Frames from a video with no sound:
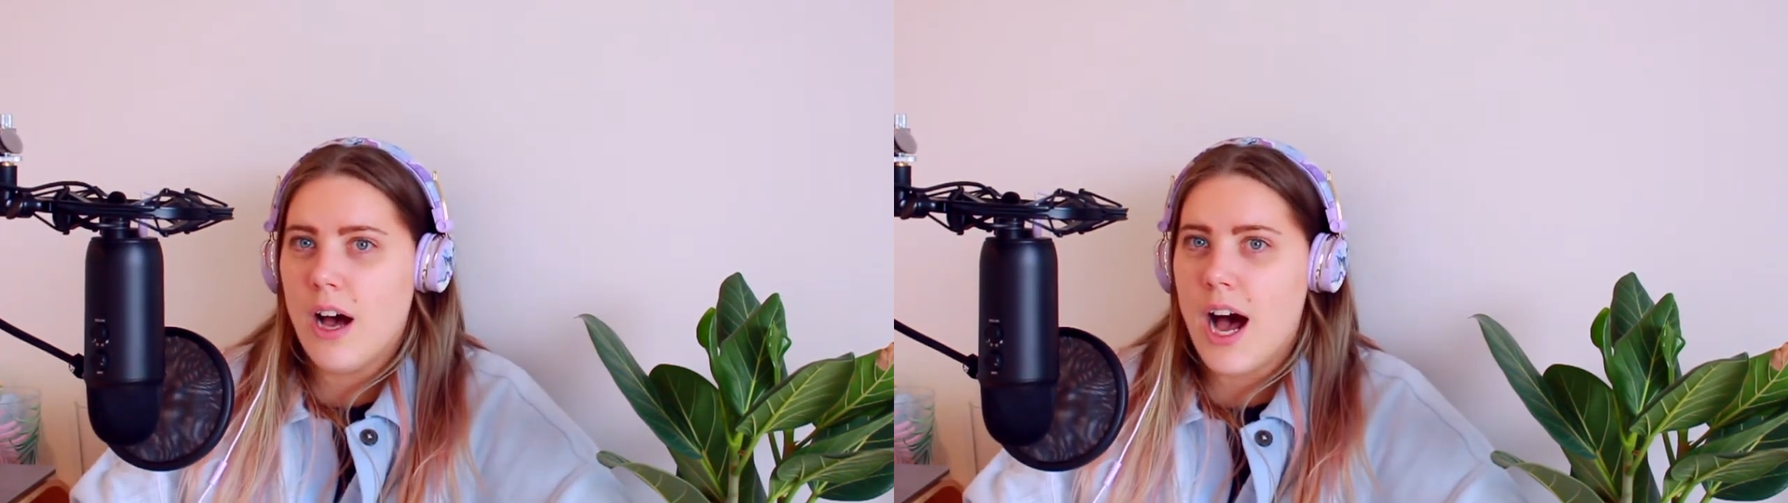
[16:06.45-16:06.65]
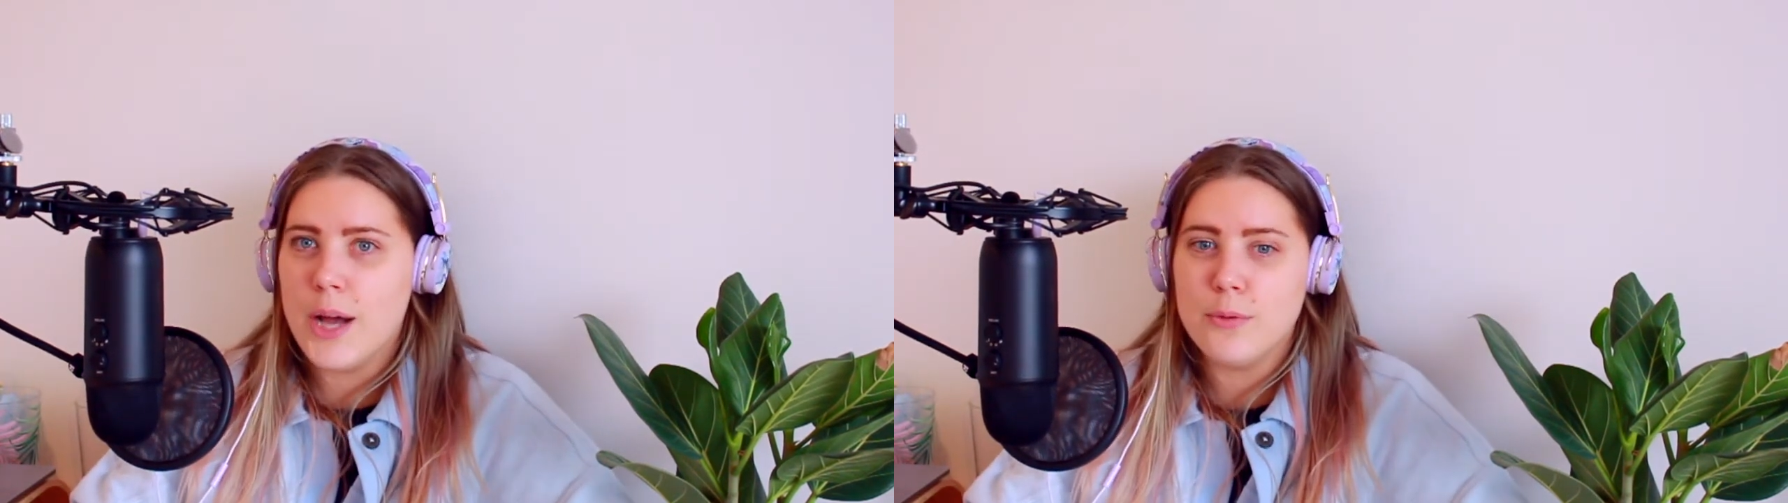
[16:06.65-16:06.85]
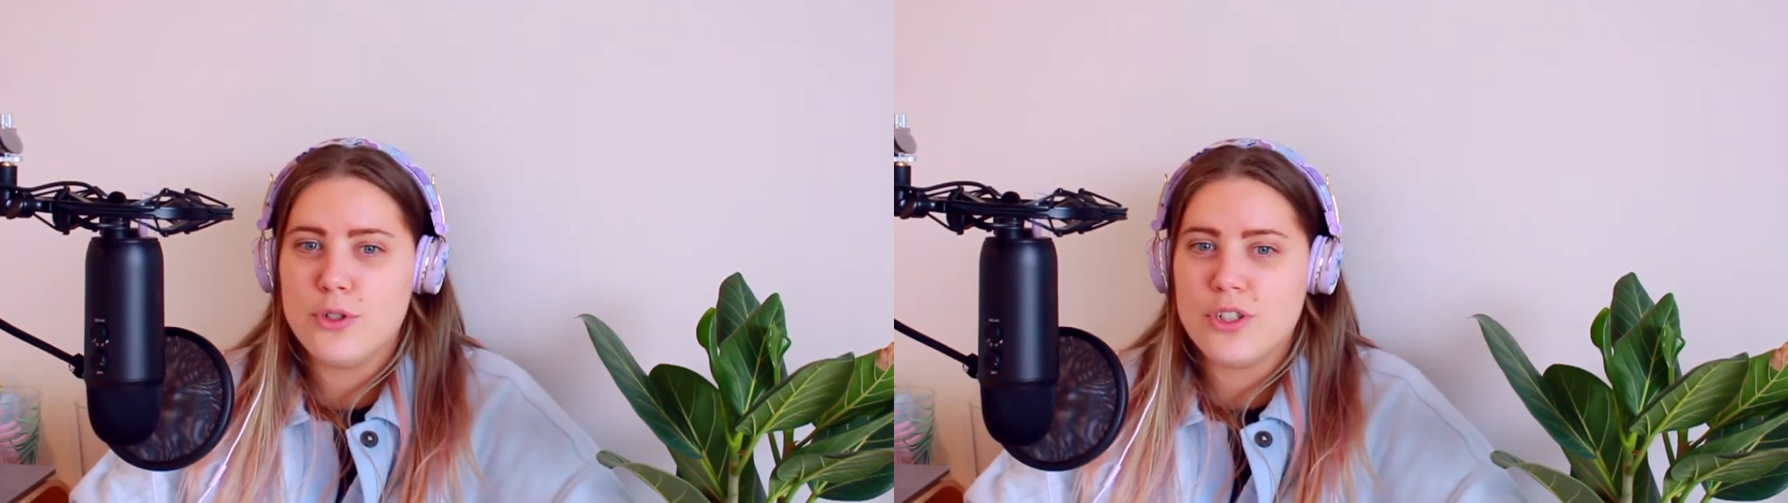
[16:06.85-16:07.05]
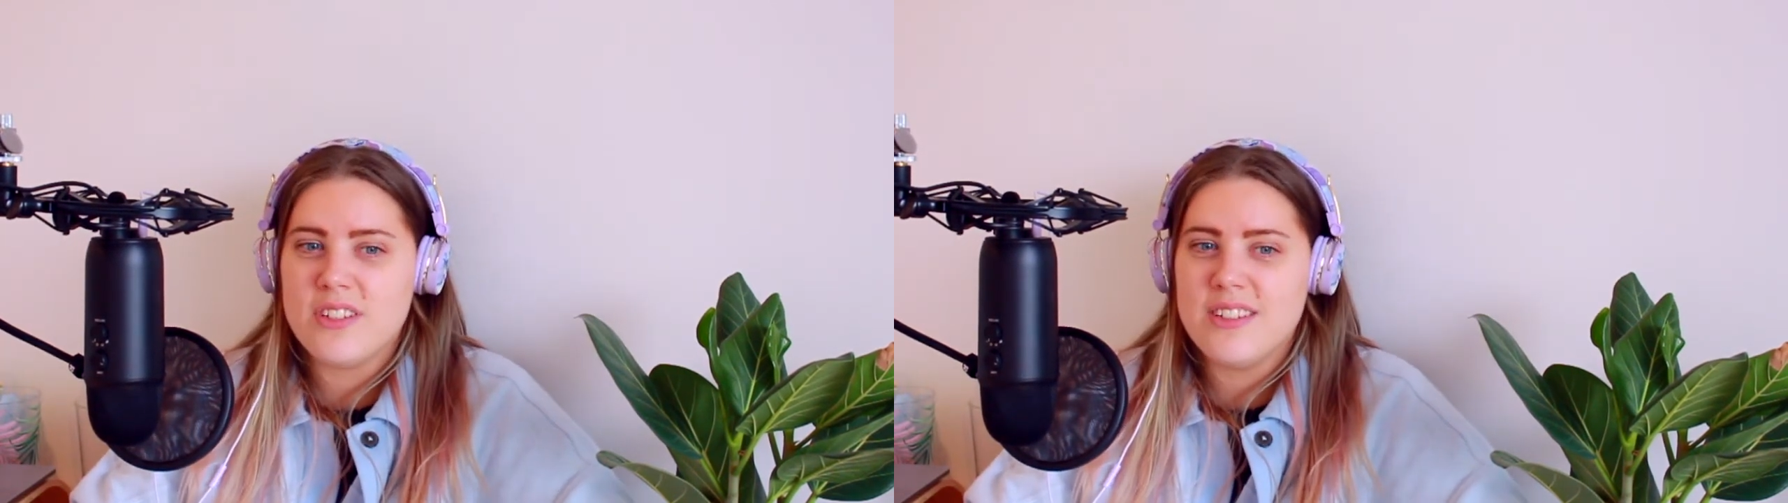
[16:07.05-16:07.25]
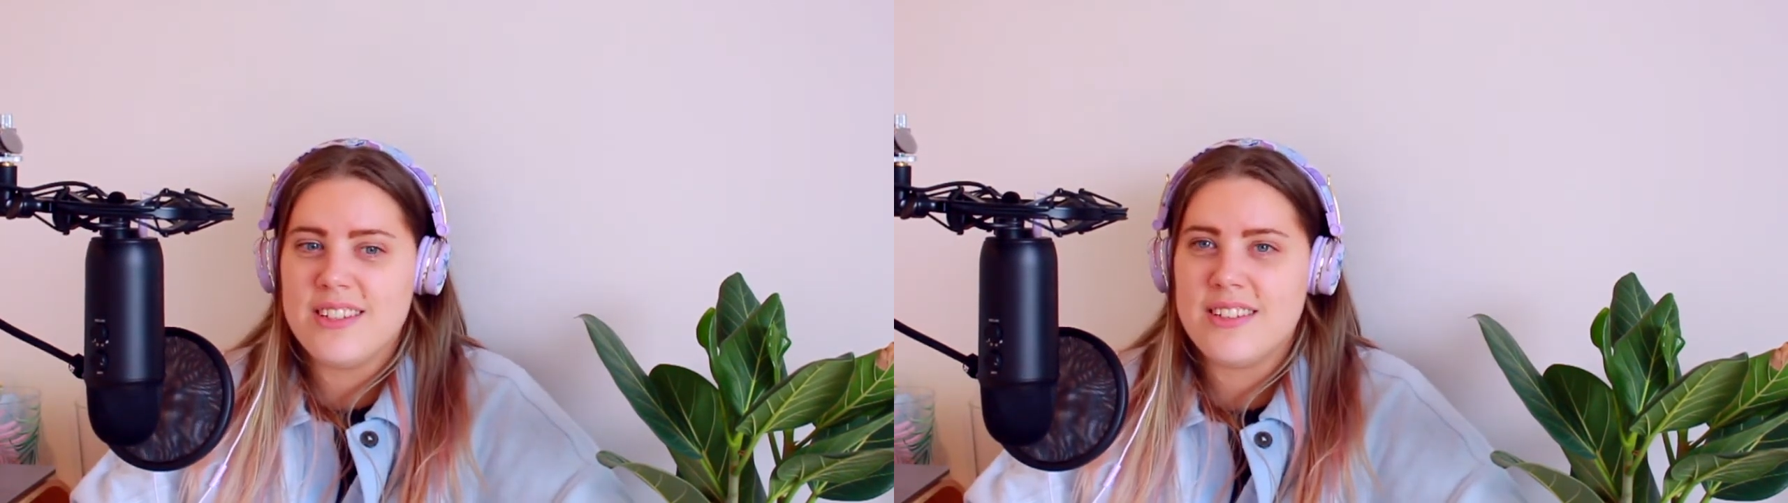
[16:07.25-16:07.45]
I will
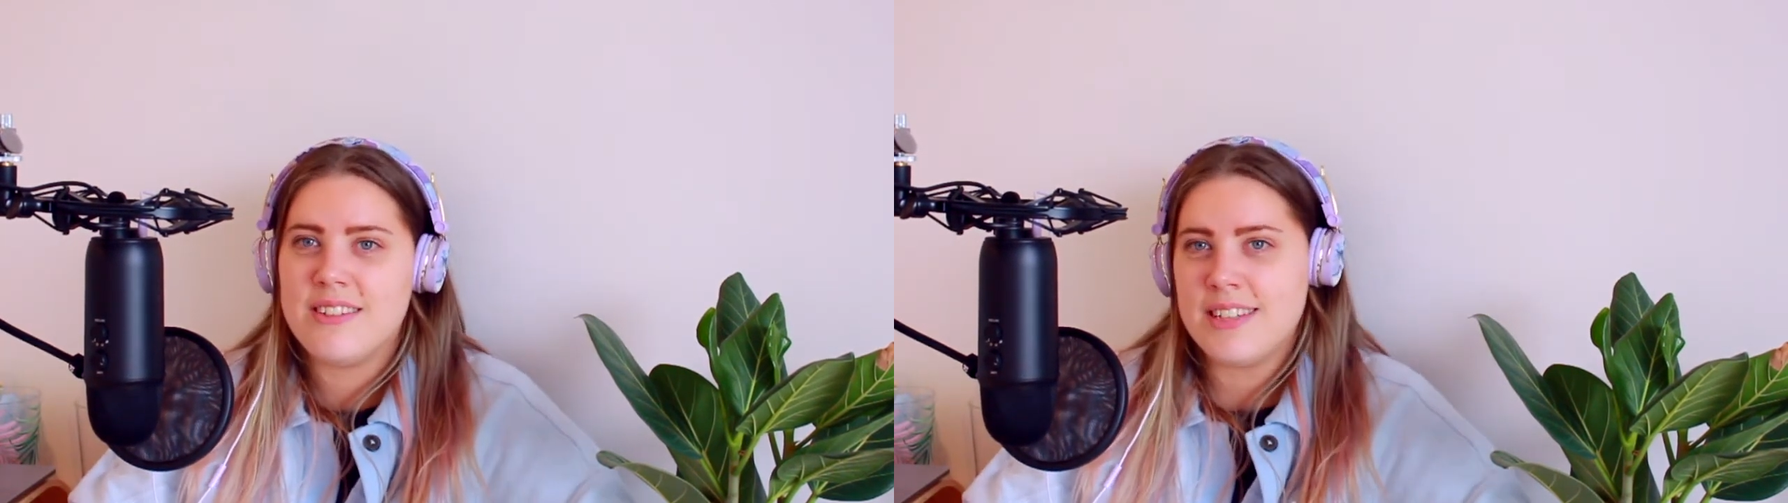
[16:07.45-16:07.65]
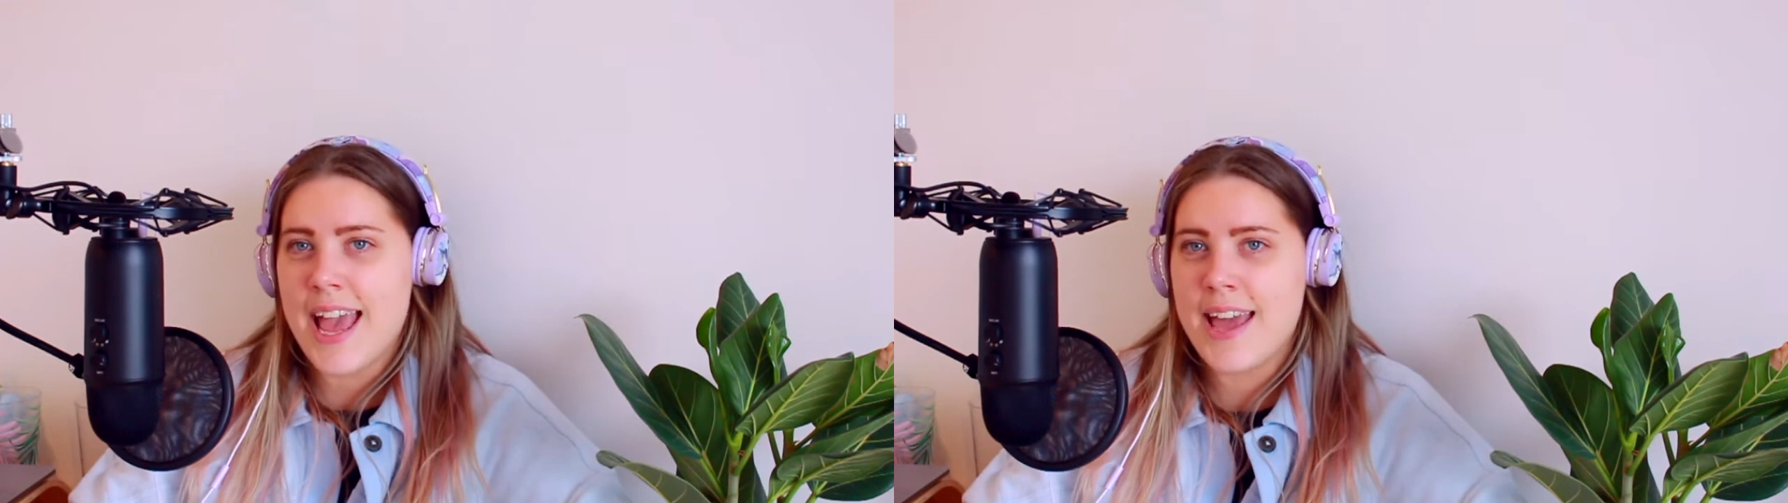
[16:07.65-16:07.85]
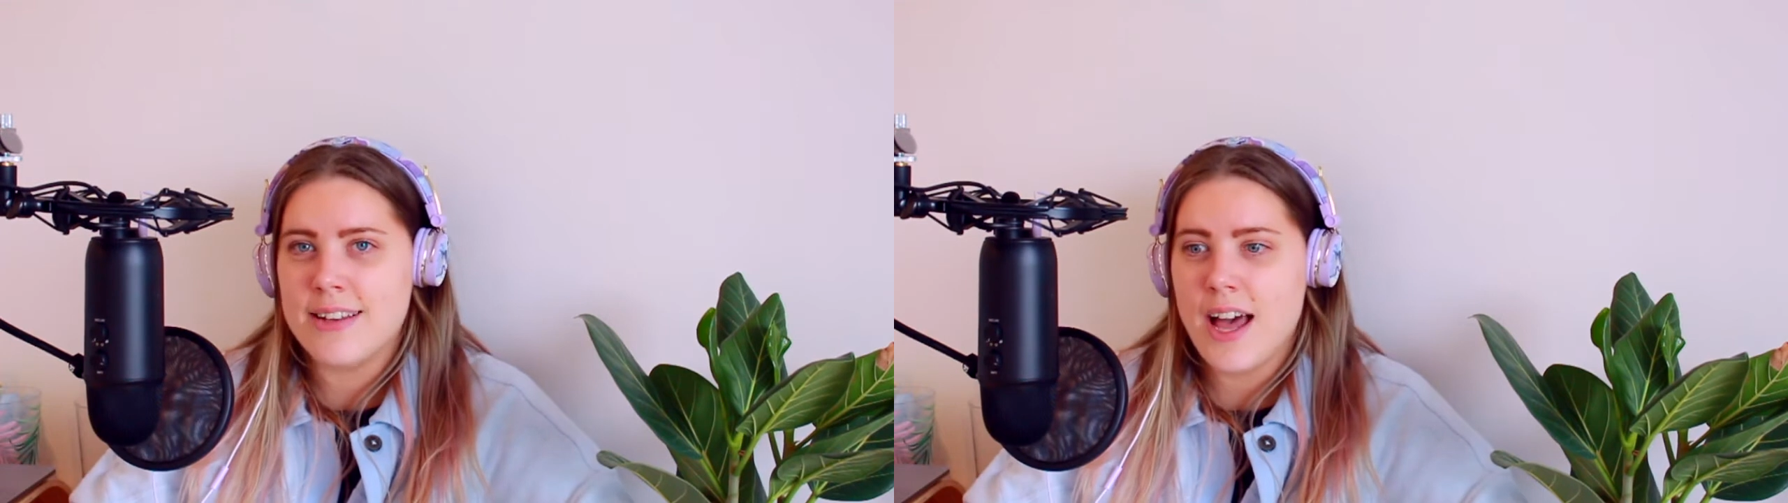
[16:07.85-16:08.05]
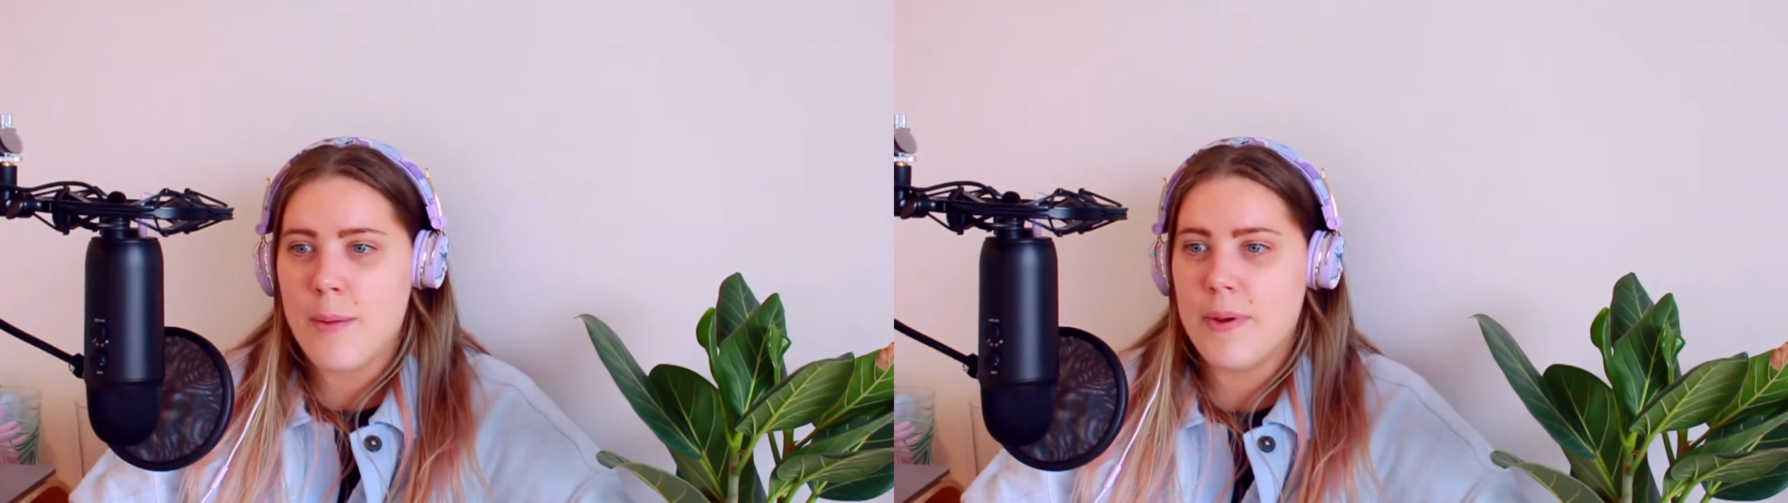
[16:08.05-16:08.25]
just stand up